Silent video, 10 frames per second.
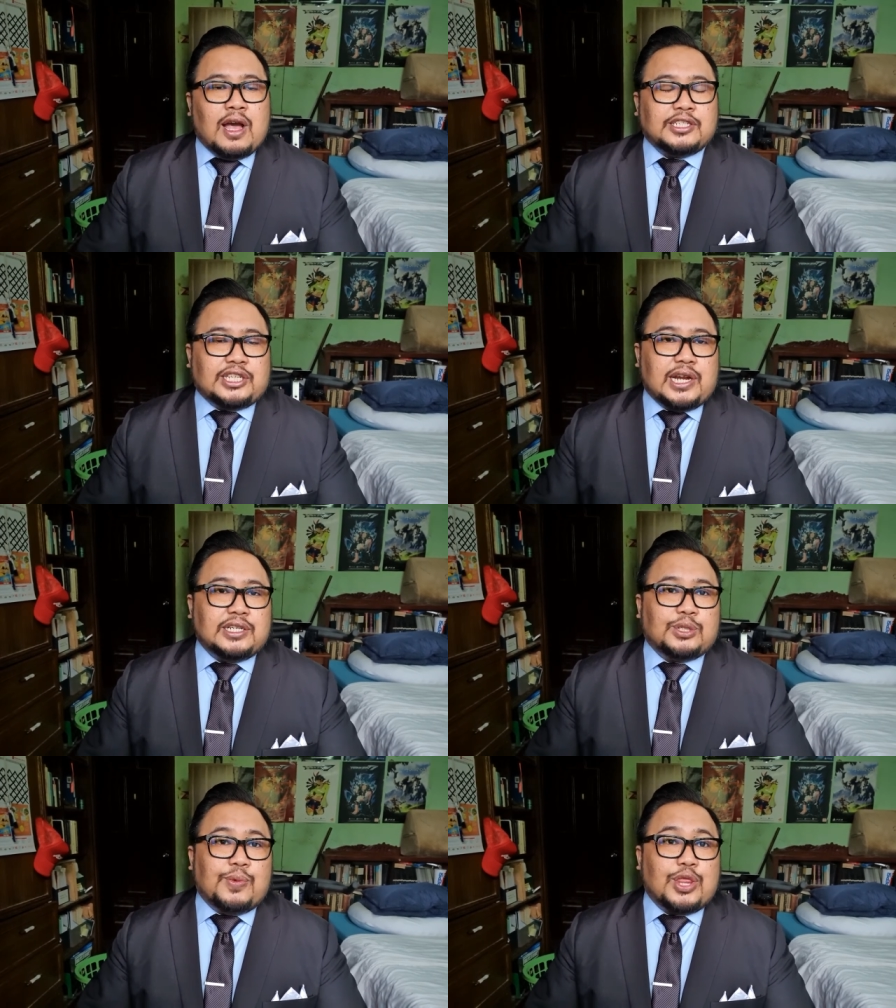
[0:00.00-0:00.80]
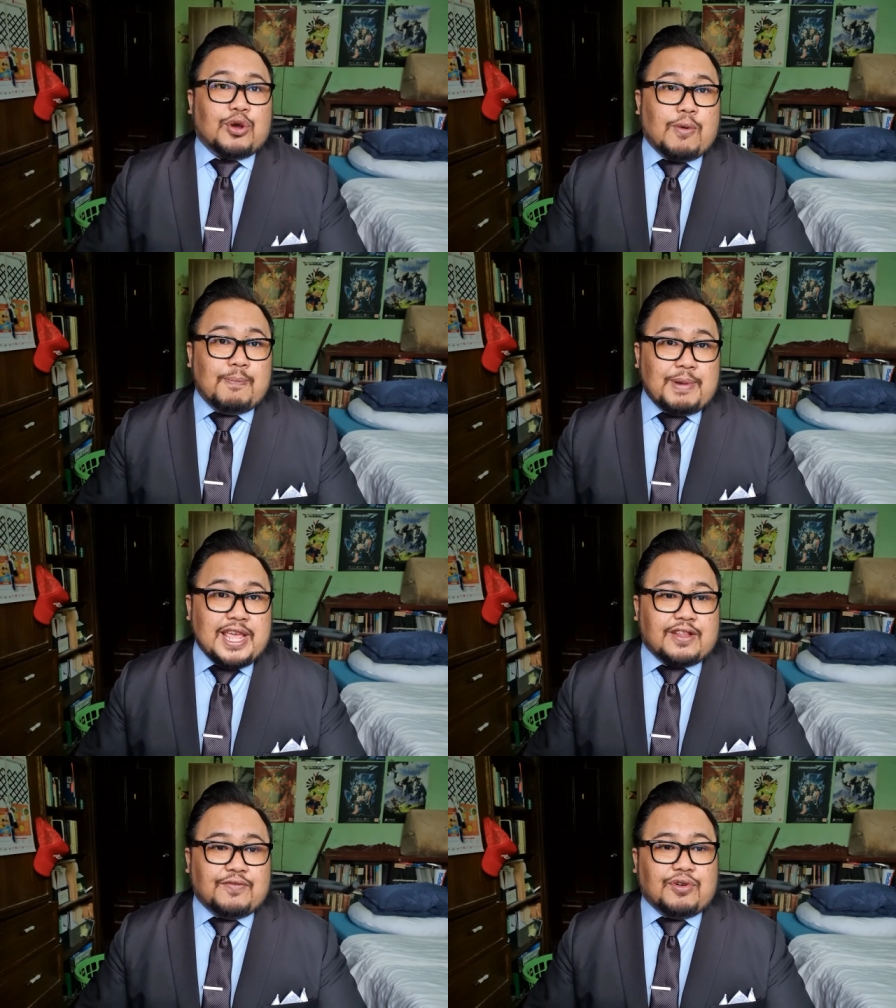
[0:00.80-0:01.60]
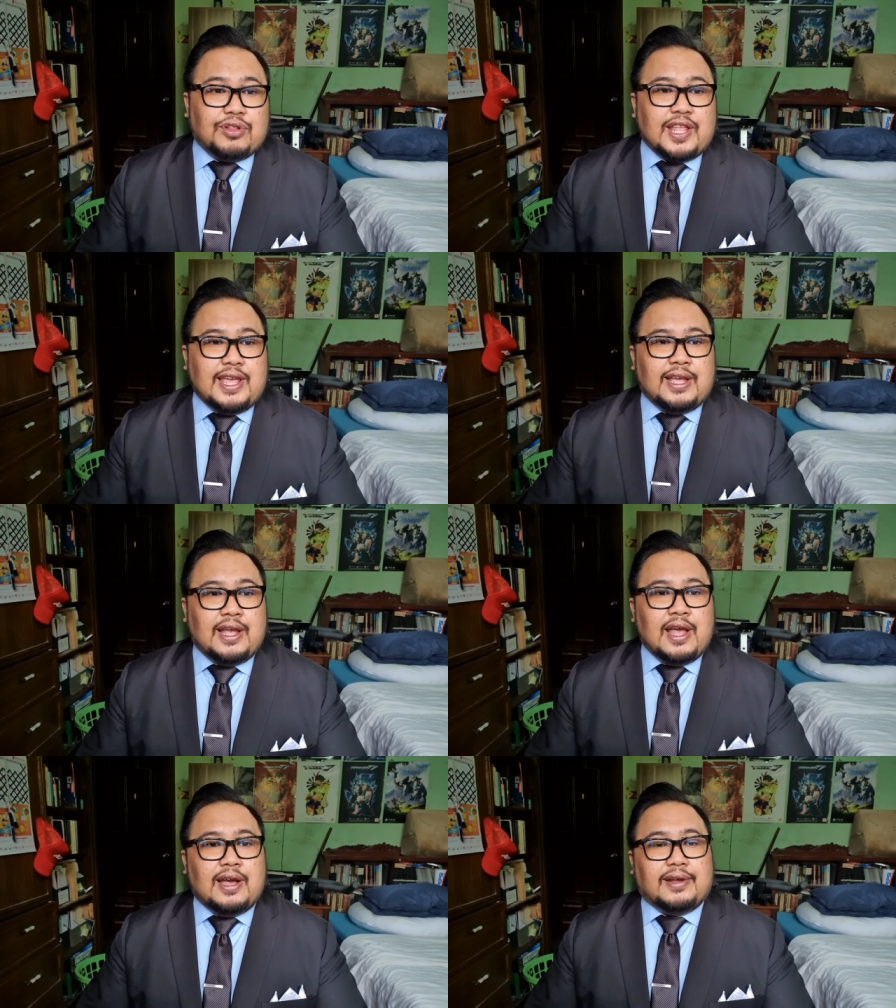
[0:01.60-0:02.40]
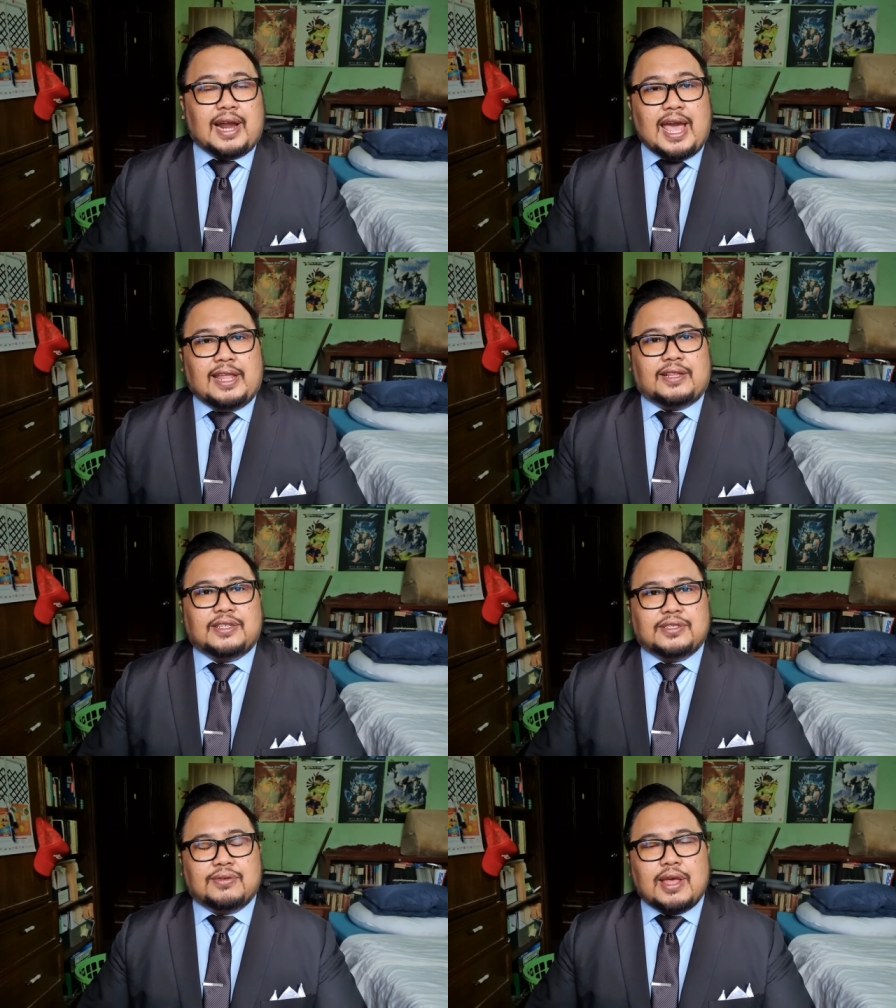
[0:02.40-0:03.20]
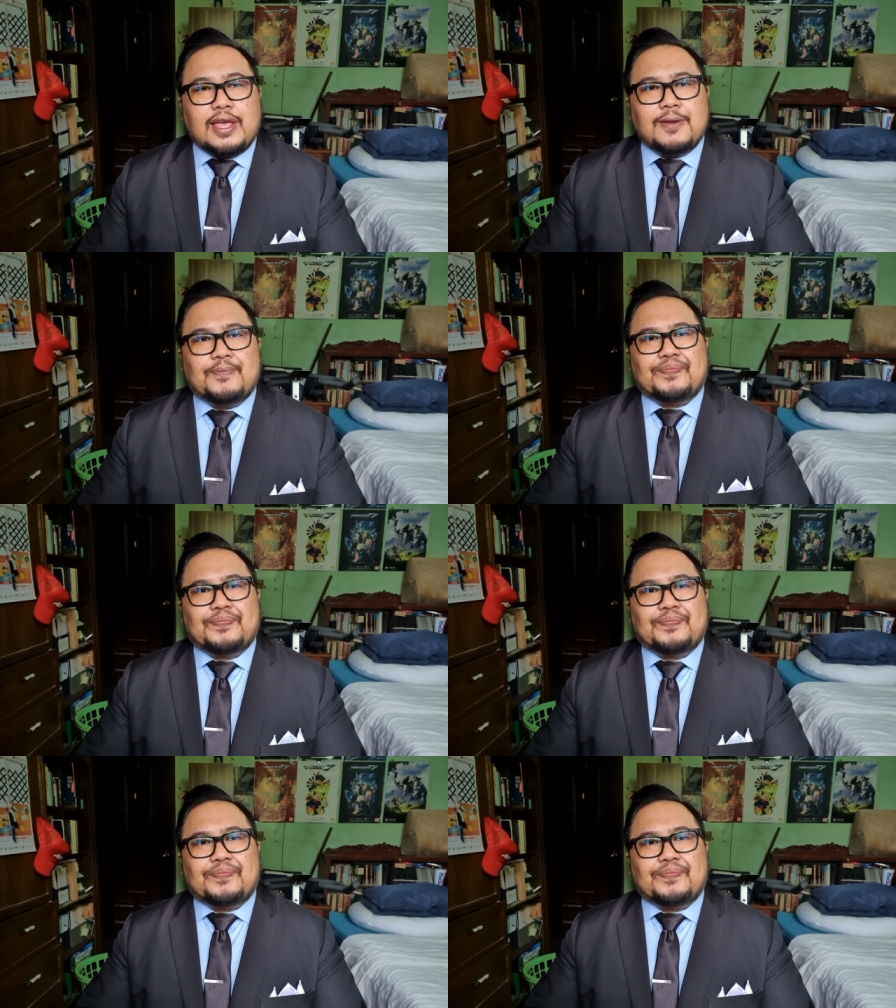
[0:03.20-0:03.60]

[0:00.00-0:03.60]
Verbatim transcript: shares with complete voting rights. Okay?